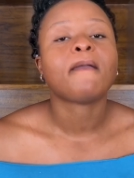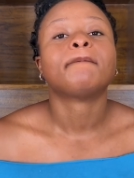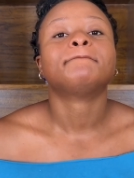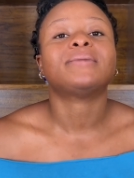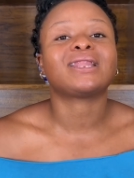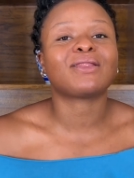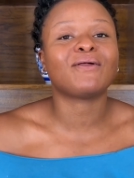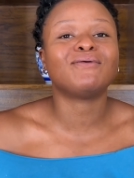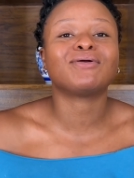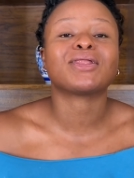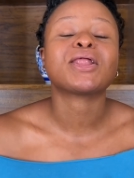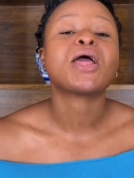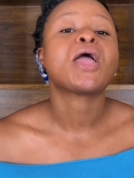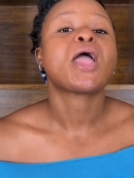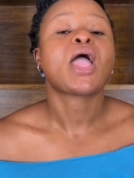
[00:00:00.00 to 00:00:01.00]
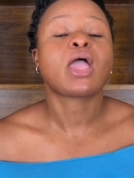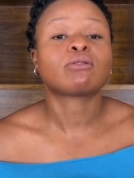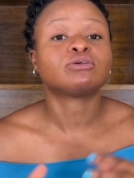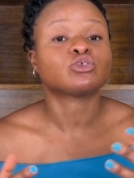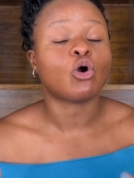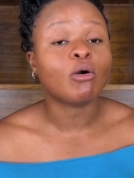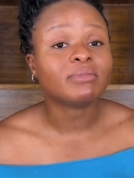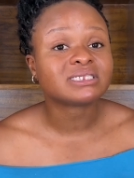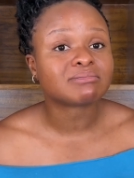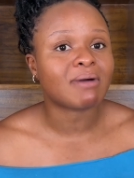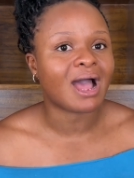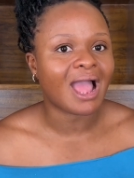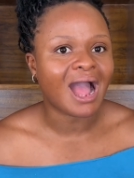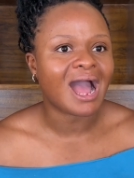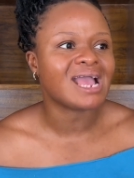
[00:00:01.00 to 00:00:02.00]
but it was almost my
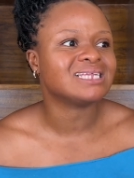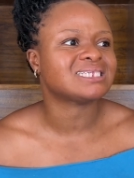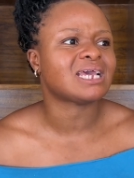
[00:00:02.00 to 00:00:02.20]
height,